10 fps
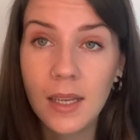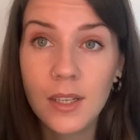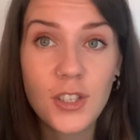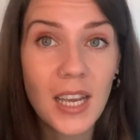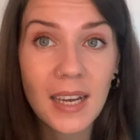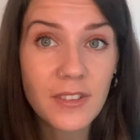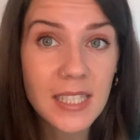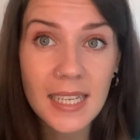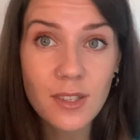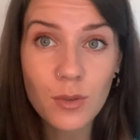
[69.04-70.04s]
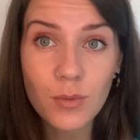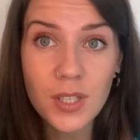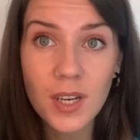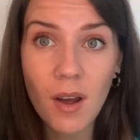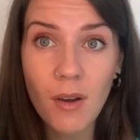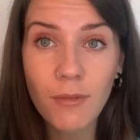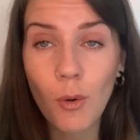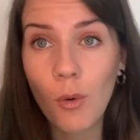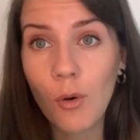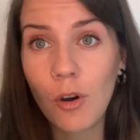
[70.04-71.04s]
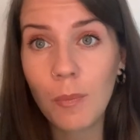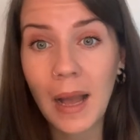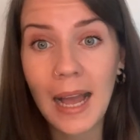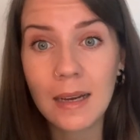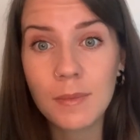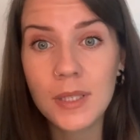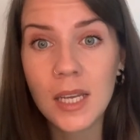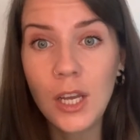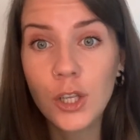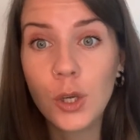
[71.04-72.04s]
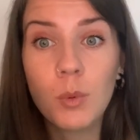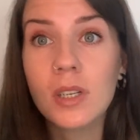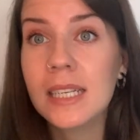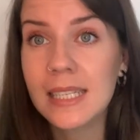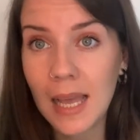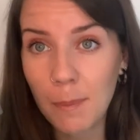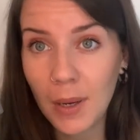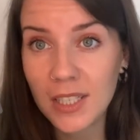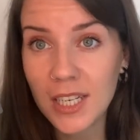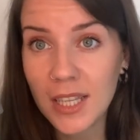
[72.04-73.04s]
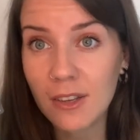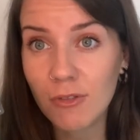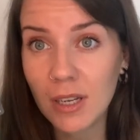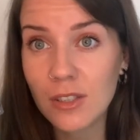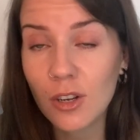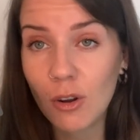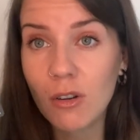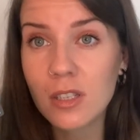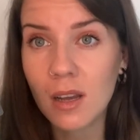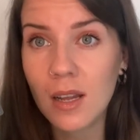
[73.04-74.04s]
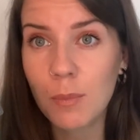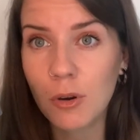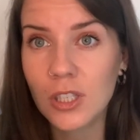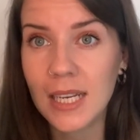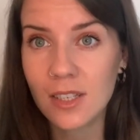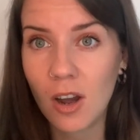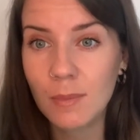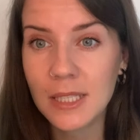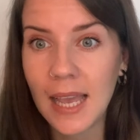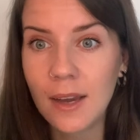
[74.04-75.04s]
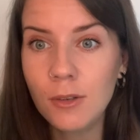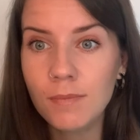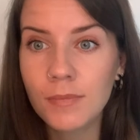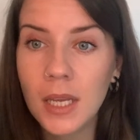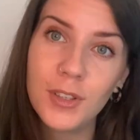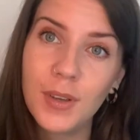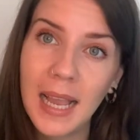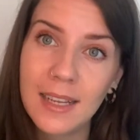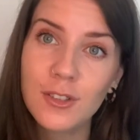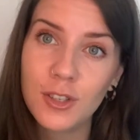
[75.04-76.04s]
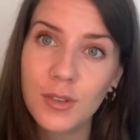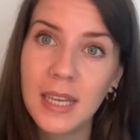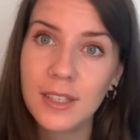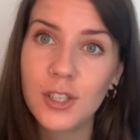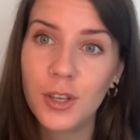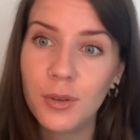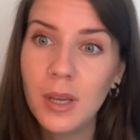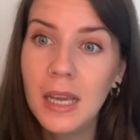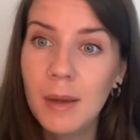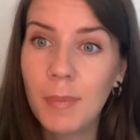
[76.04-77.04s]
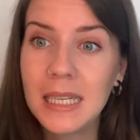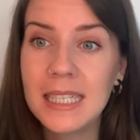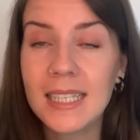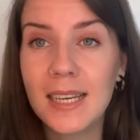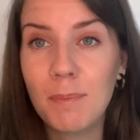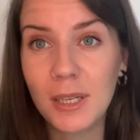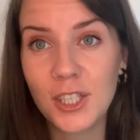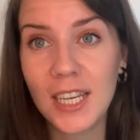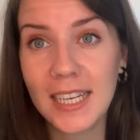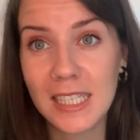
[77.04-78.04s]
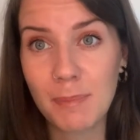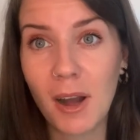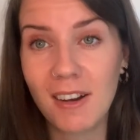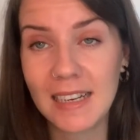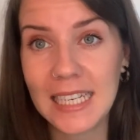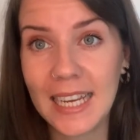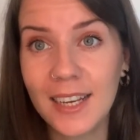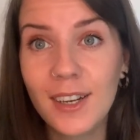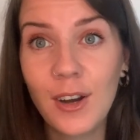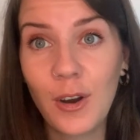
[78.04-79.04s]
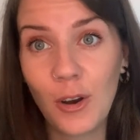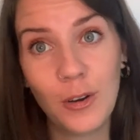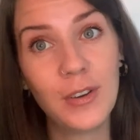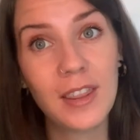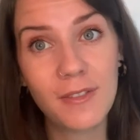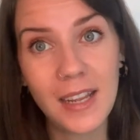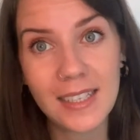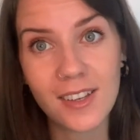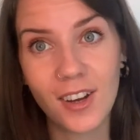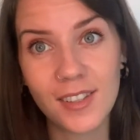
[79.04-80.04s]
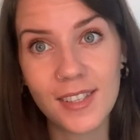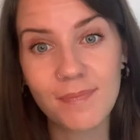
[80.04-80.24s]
Do you have seasonal staff, or perhaps you want to set a budget that runs alongside a project timescale? You can do that too by setting a budget expiry date on the flex cards.